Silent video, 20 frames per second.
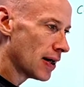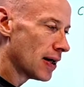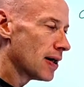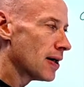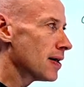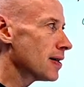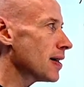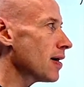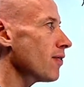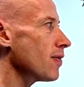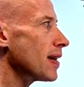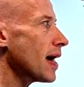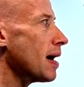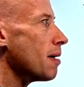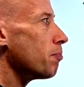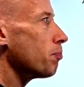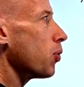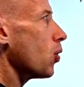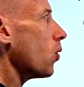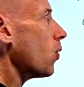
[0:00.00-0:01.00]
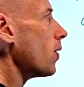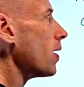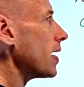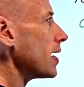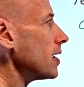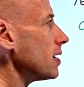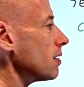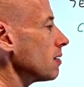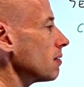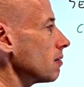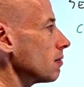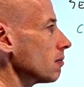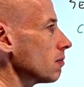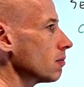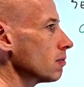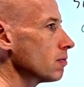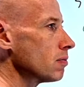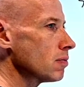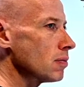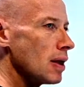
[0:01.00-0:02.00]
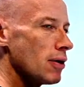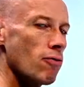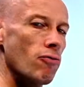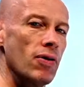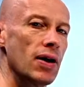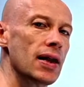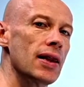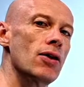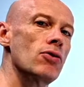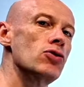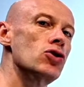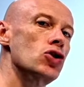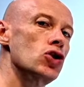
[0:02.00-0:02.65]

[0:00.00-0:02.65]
Now, at that point, there are really those